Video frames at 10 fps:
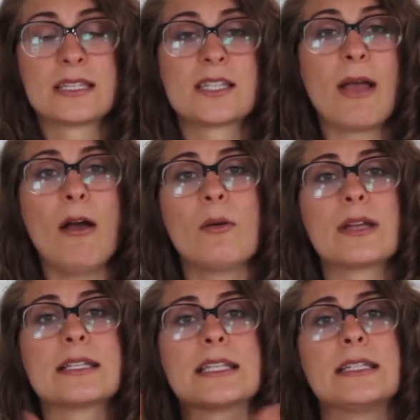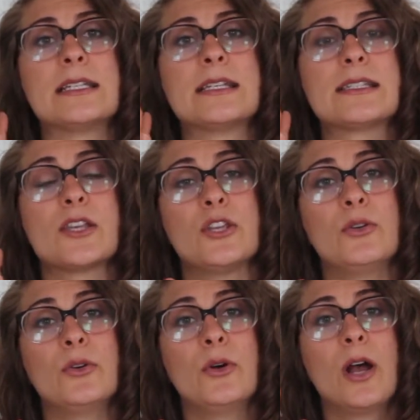So how it works is
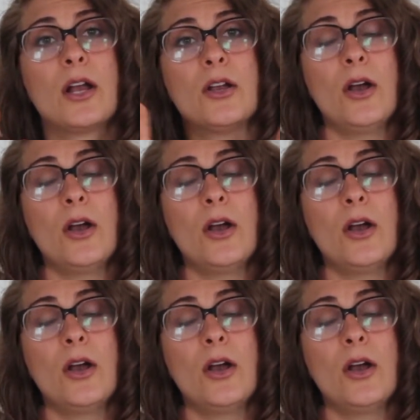you go